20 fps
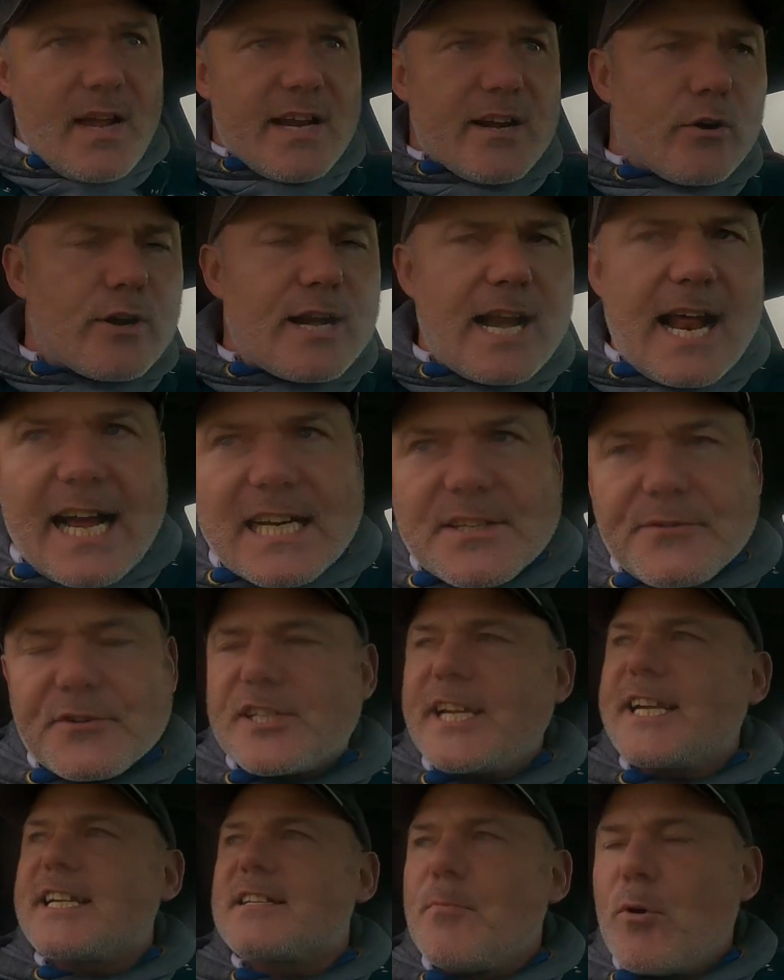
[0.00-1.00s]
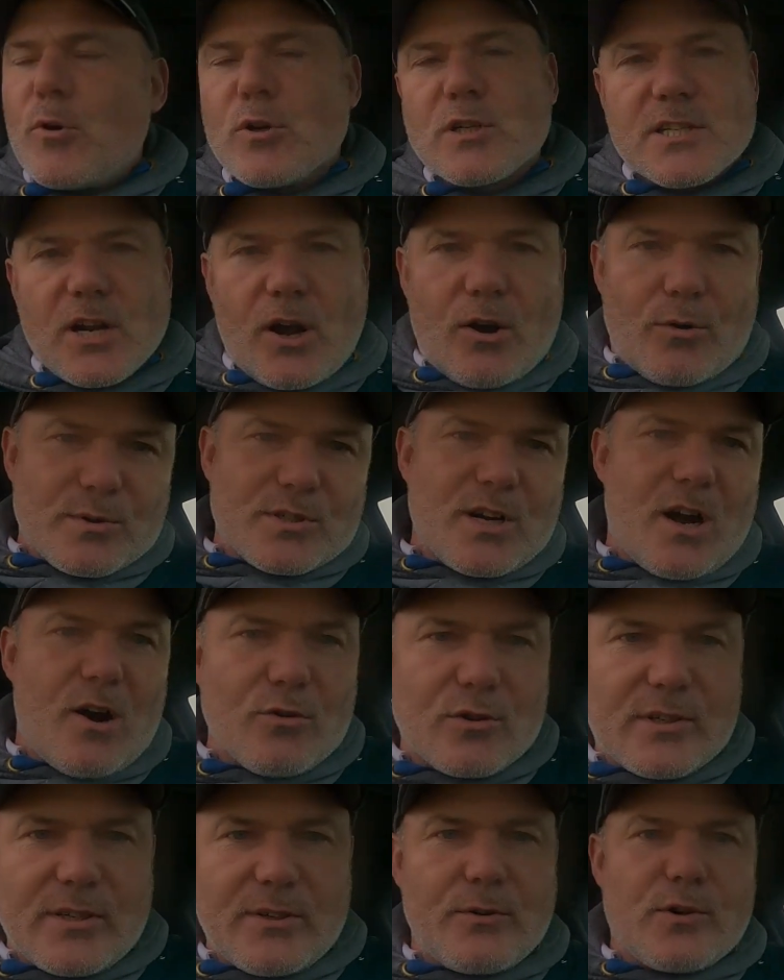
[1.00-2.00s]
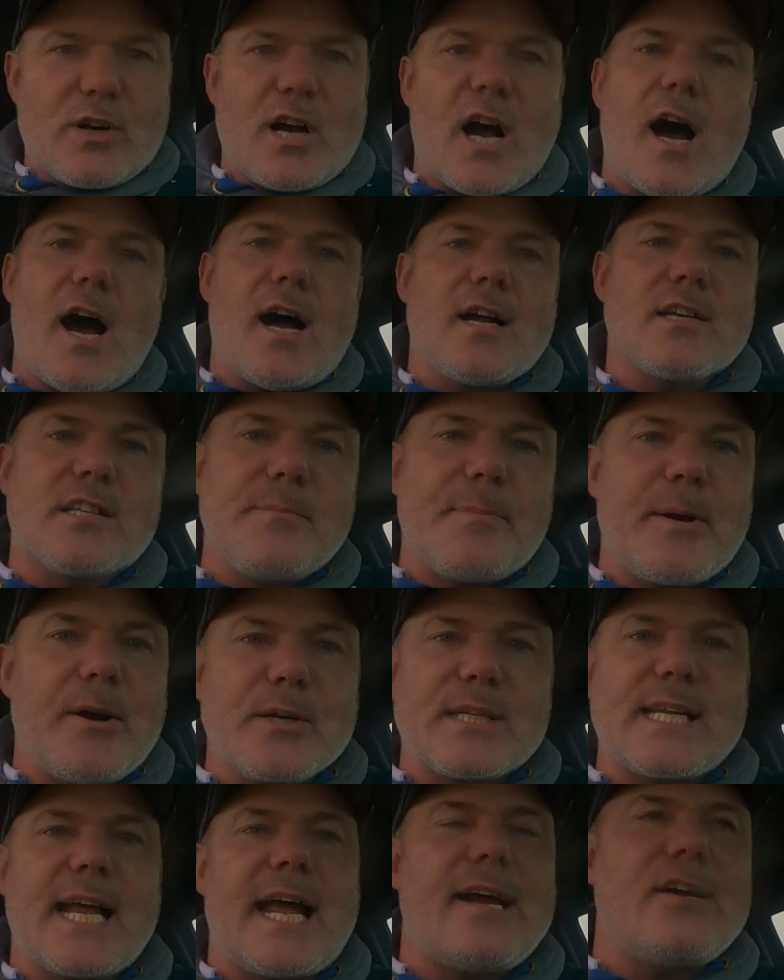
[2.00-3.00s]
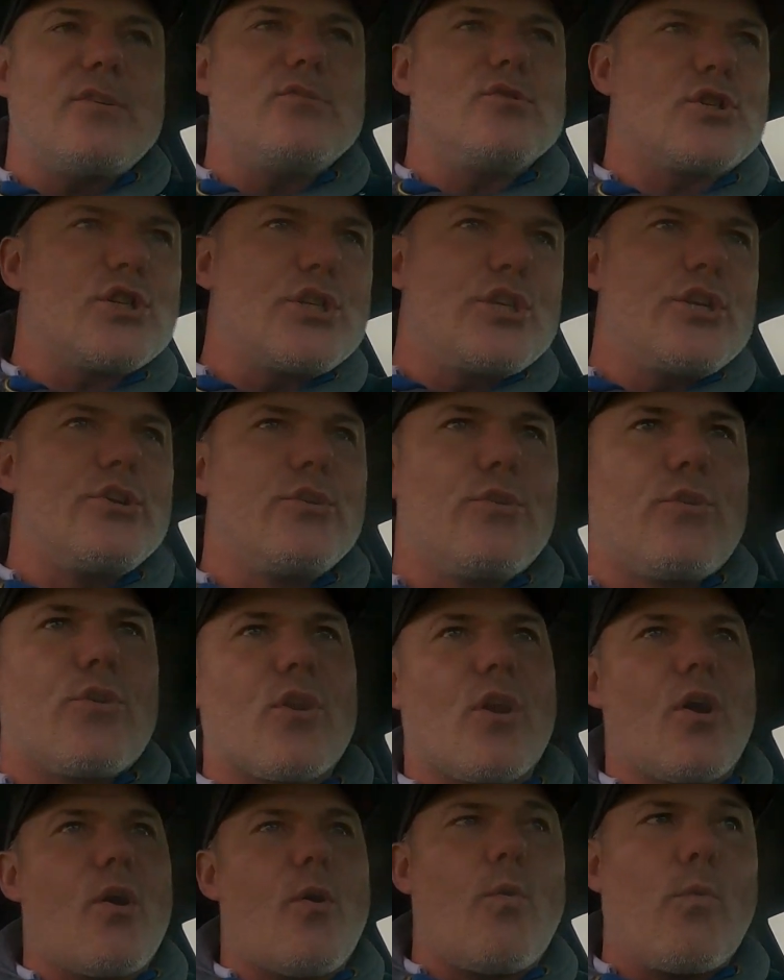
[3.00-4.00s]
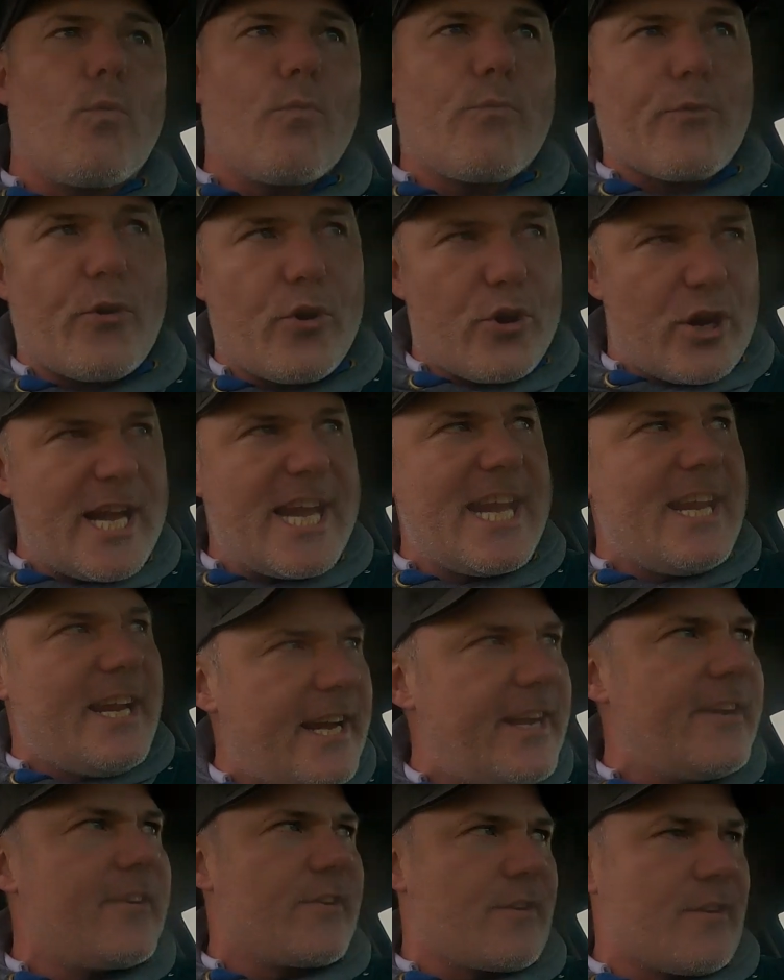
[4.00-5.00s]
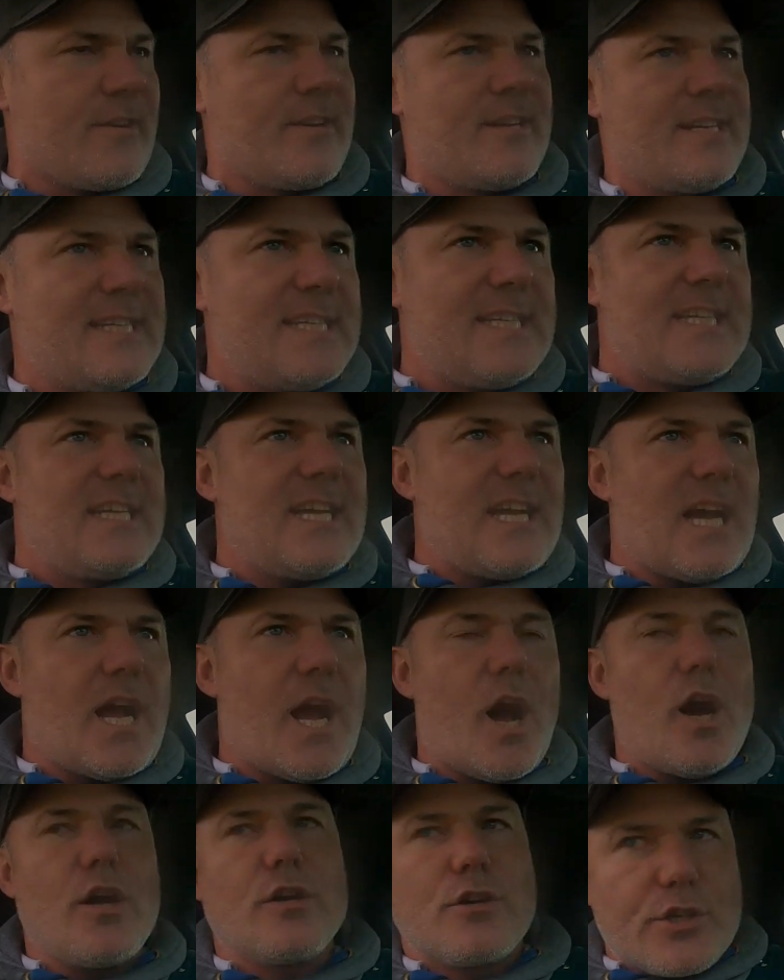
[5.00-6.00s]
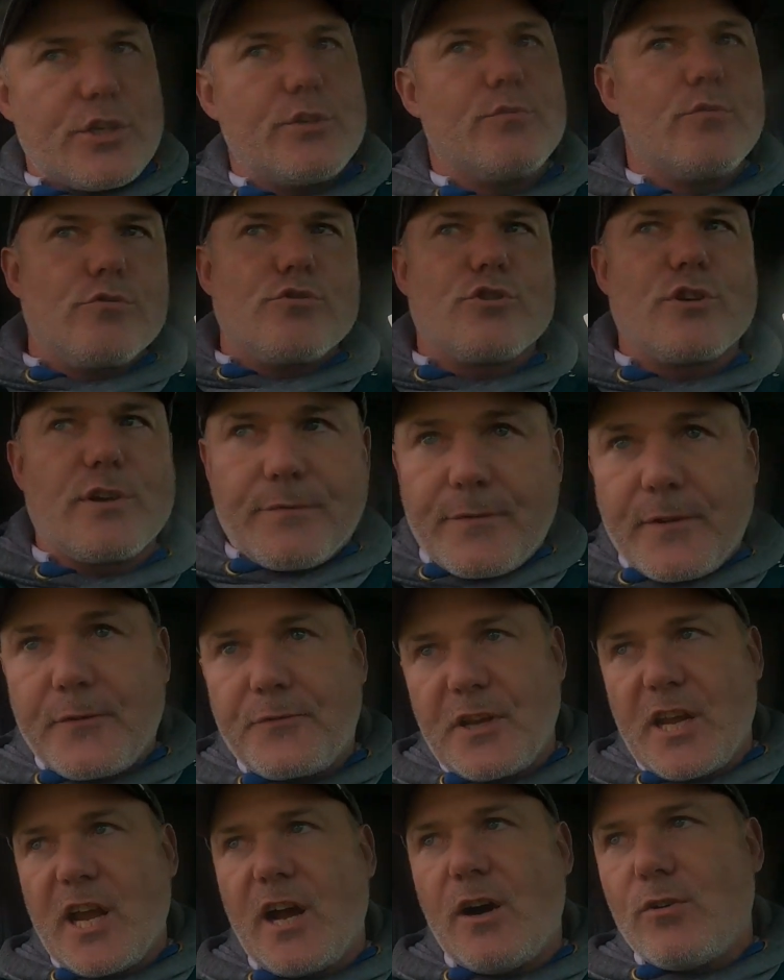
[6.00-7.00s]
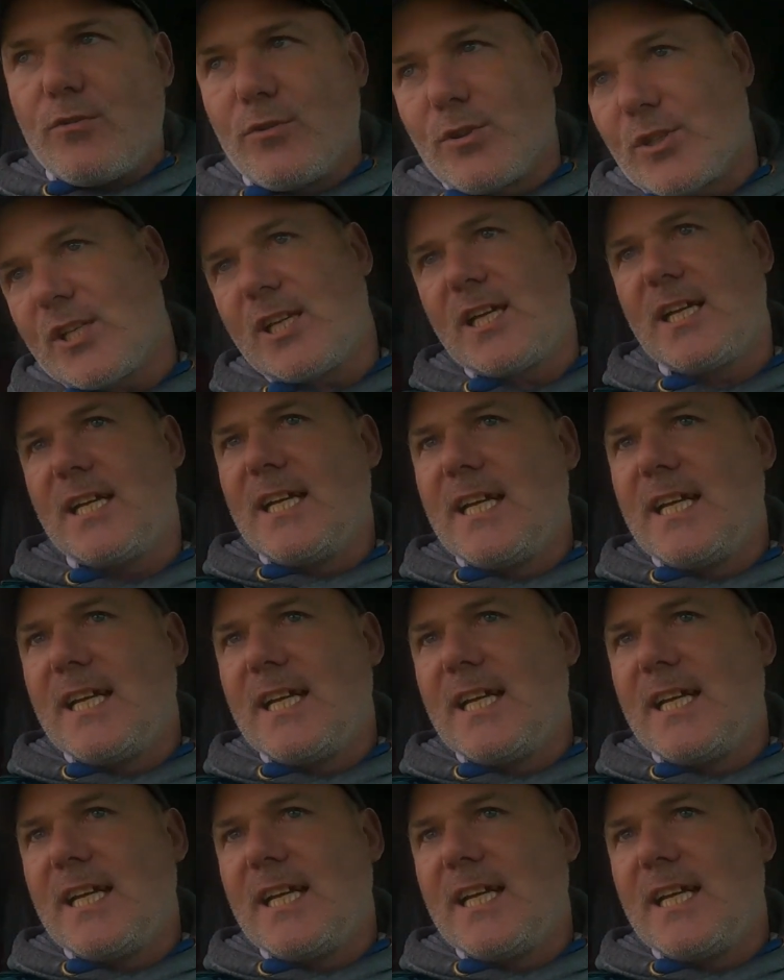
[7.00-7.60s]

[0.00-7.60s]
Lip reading: It only lasts for 6 months, so it was going to cost about €1,000 for the year on 250 ewes.